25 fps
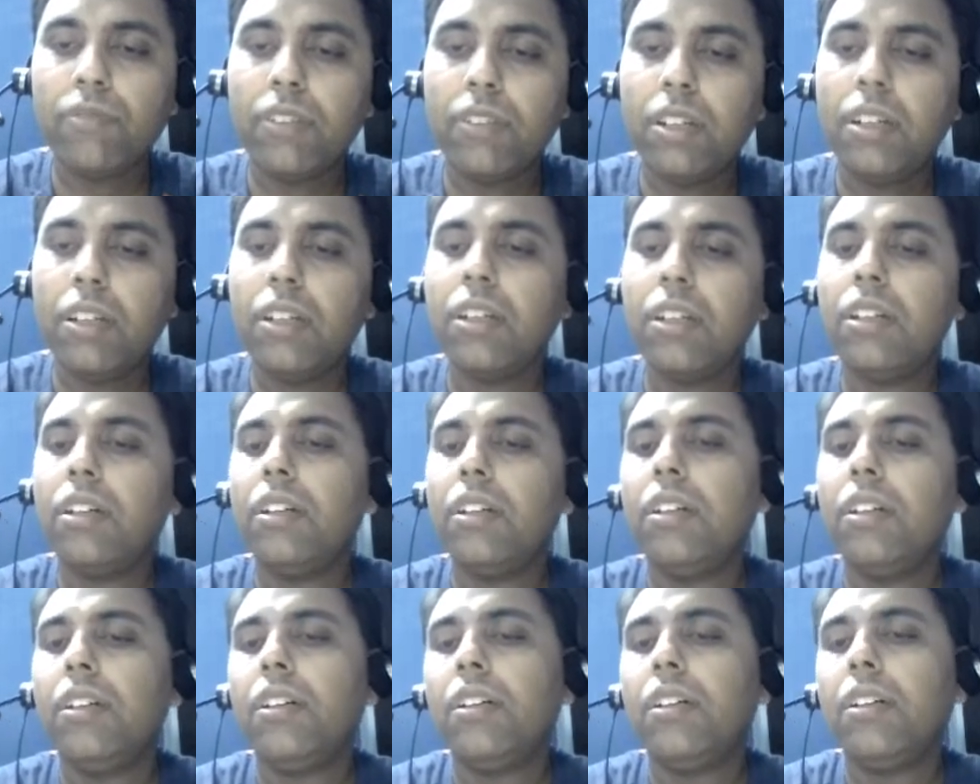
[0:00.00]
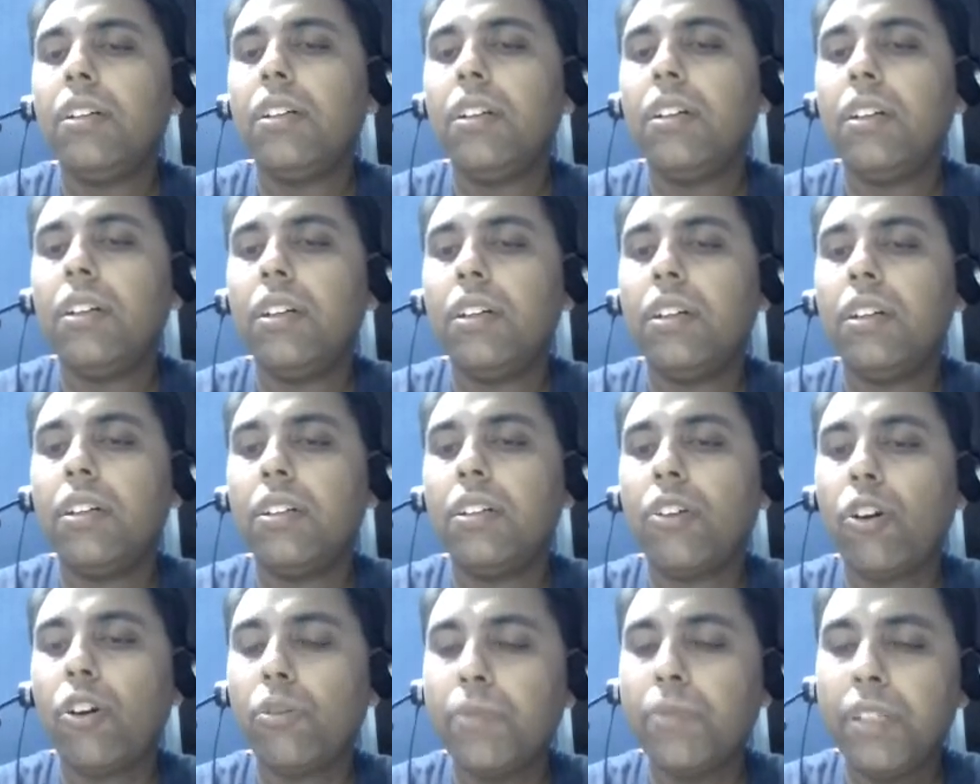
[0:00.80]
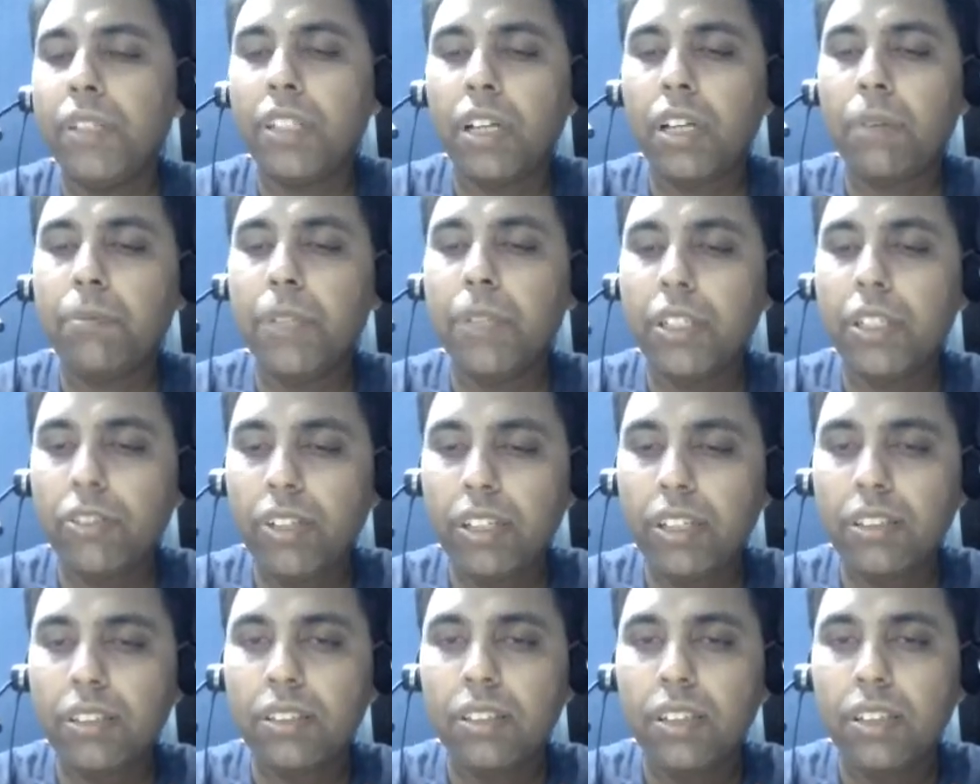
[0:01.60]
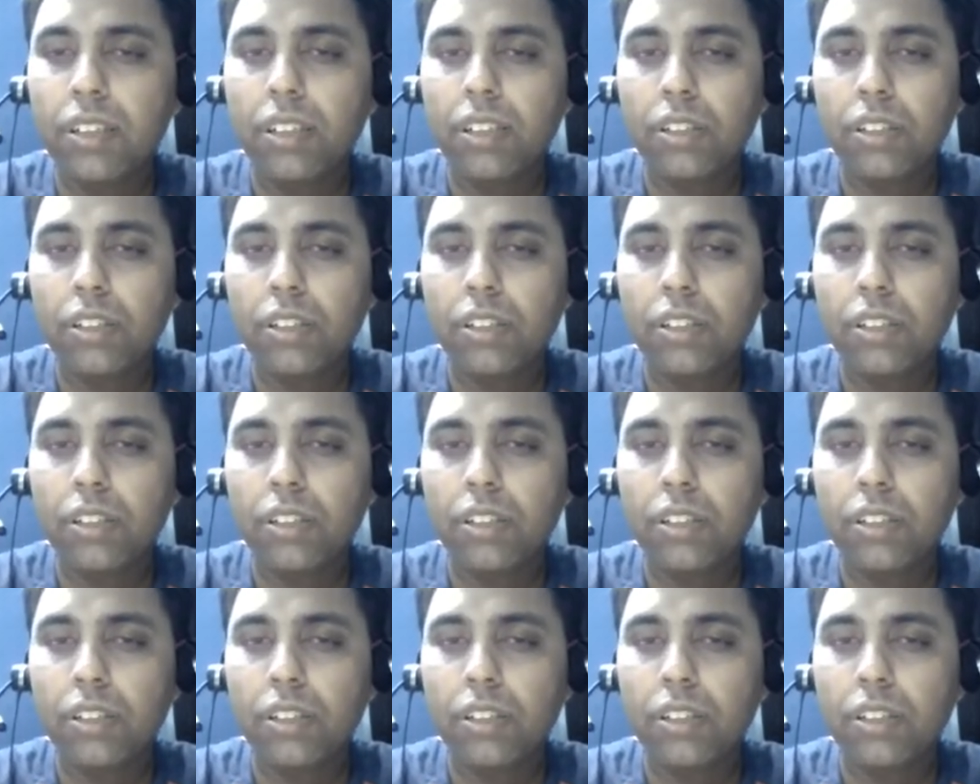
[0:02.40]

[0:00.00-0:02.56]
the document term matrix.